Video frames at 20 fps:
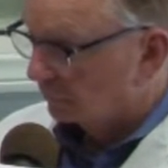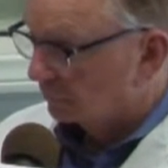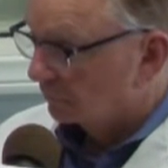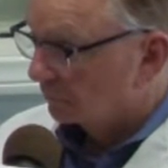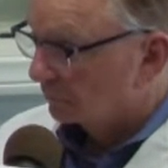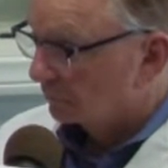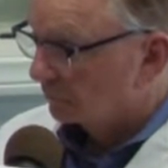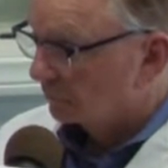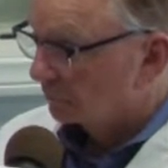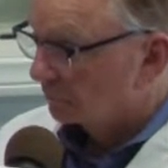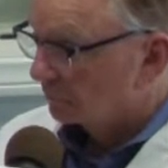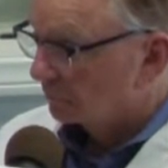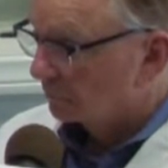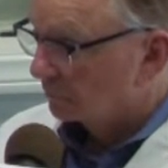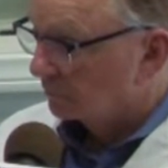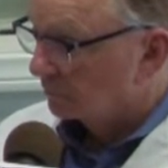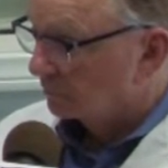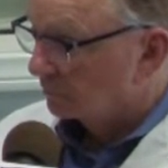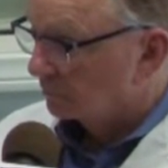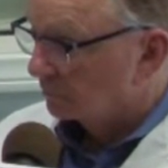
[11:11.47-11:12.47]

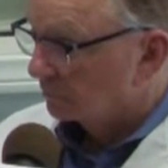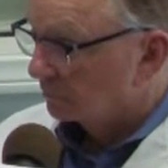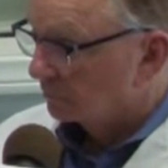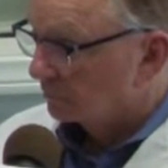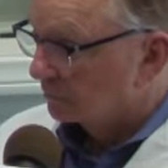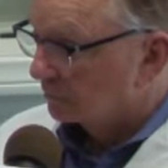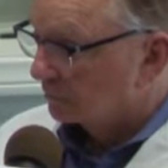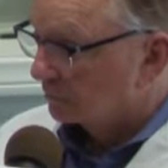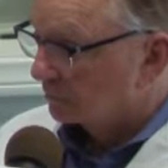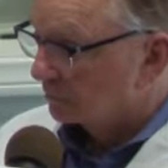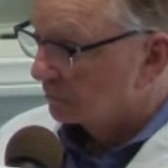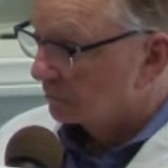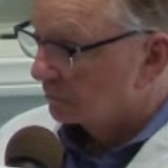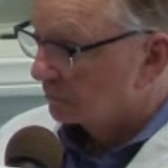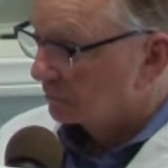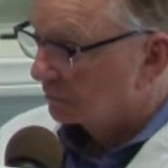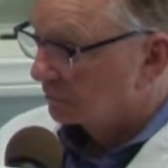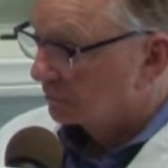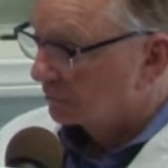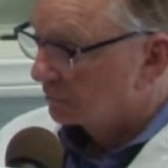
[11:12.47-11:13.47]

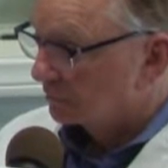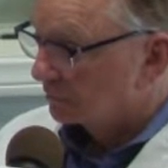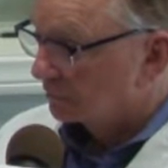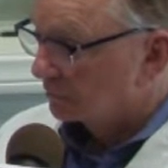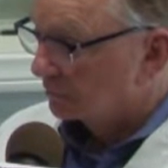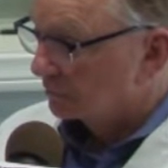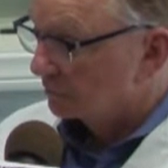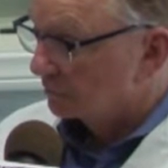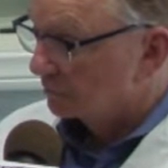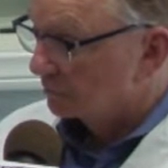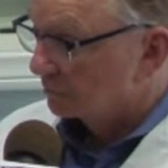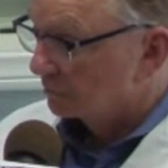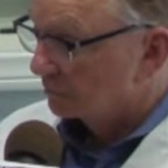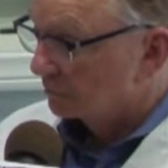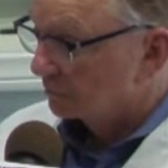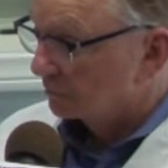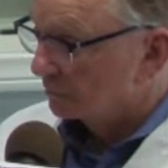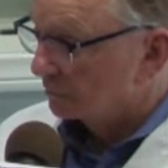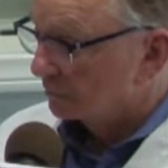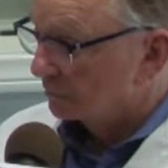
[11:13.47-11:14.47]

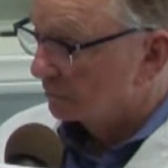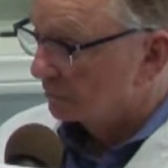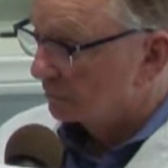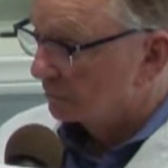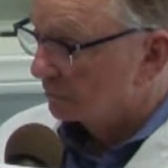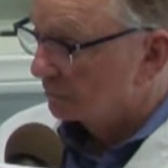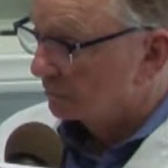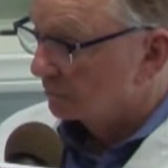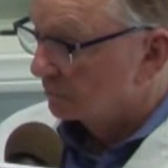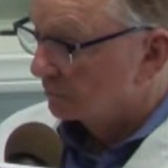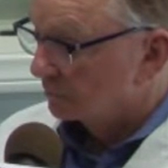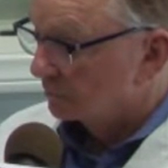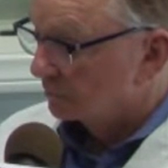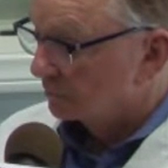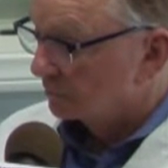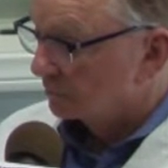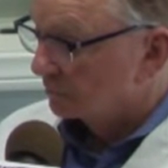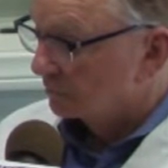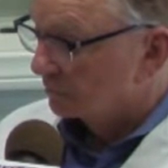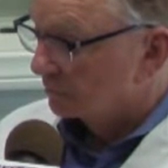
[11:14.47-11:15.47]

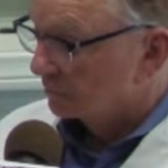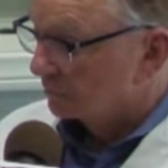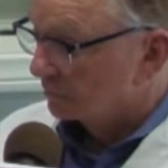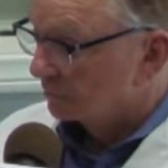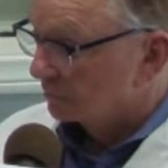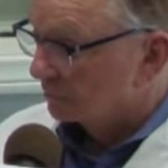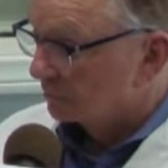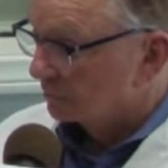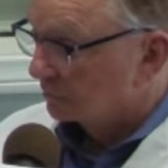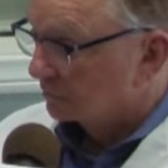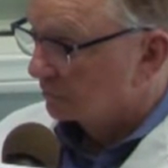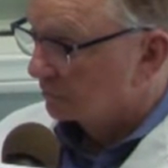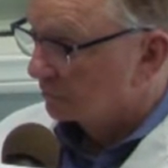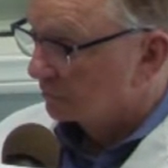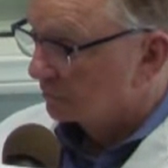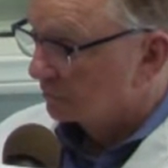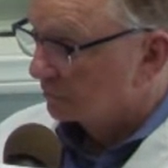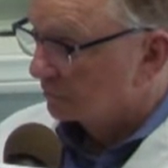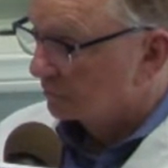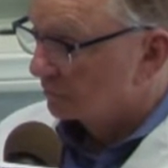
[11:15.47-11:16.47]

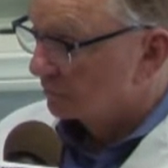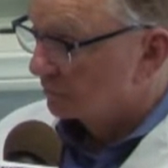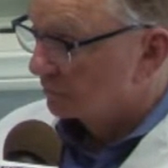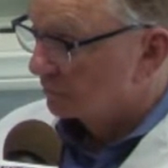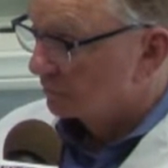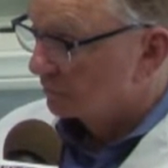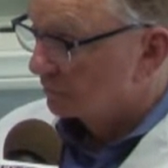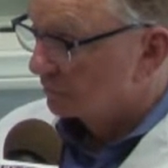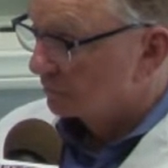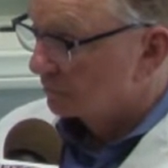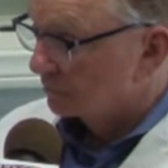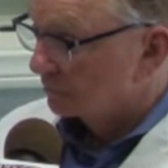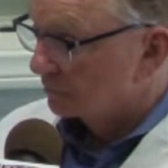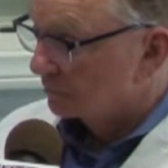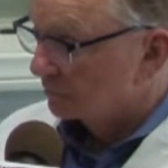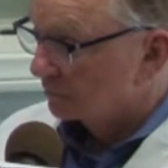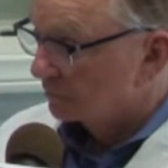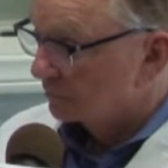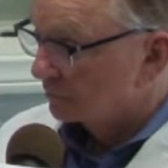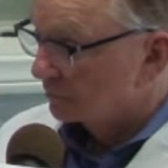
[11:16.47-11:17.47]

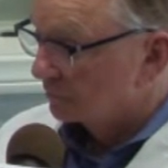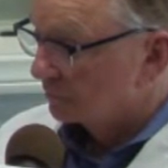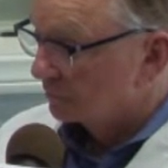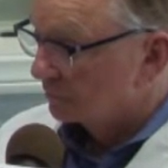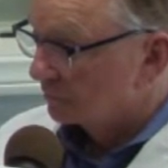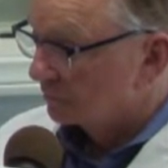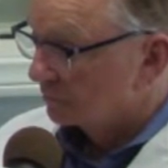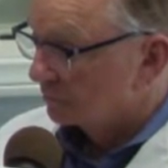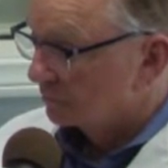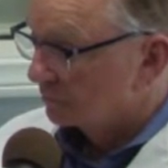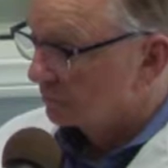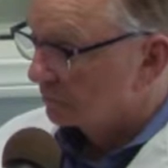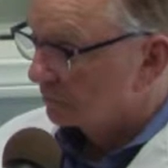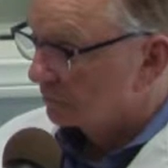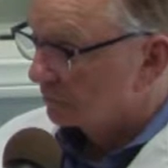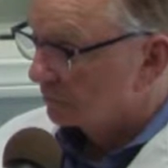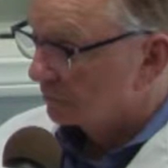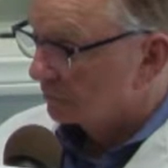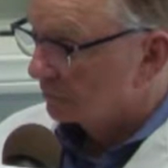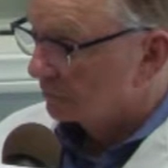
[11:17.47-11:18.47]

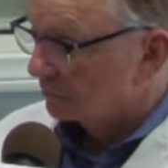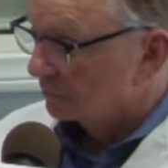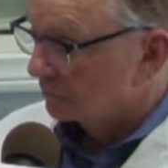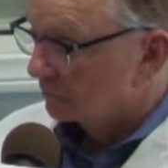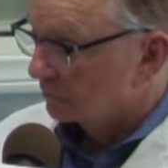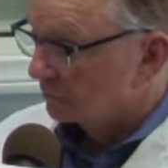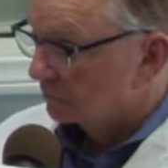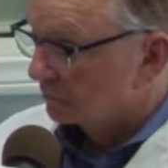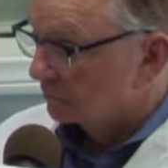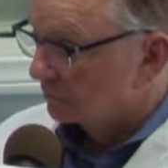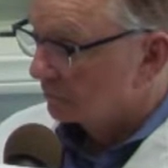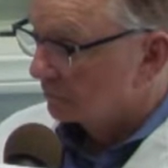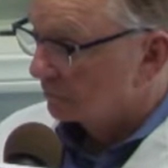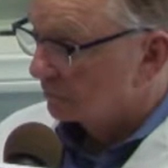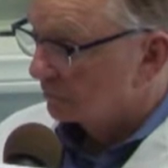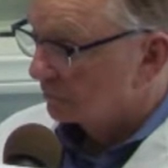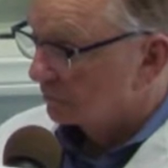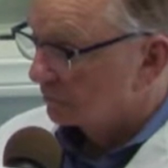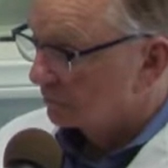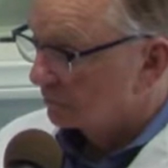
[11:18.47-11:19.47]
The person shown says nothing.